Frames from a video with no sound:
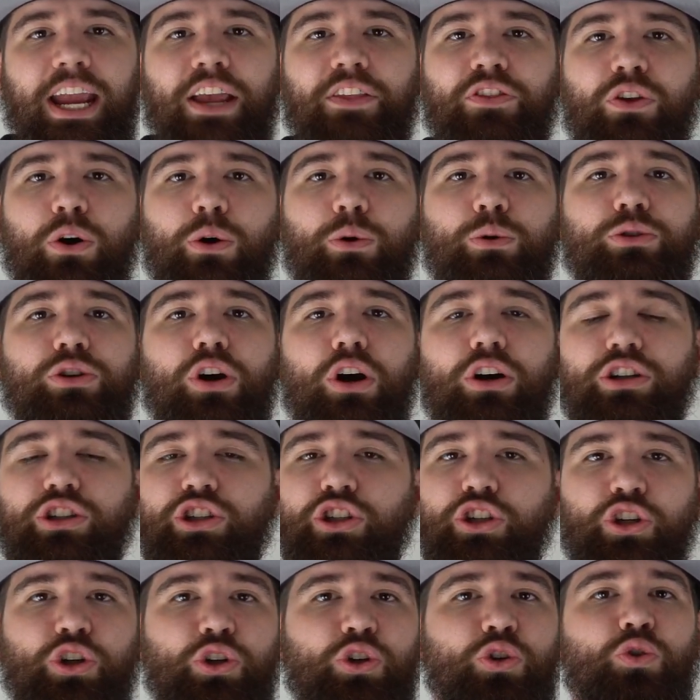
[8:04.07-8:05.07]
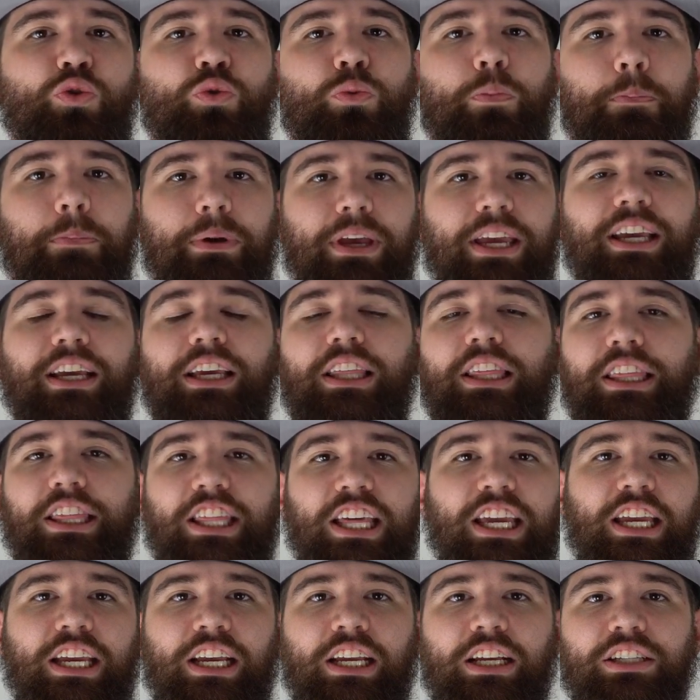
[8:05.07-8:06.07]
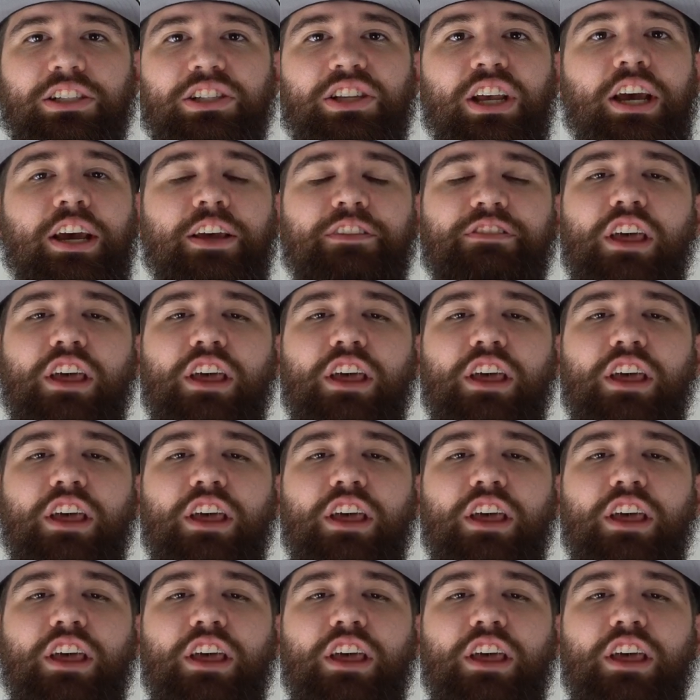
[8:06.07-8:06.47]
and those are two big things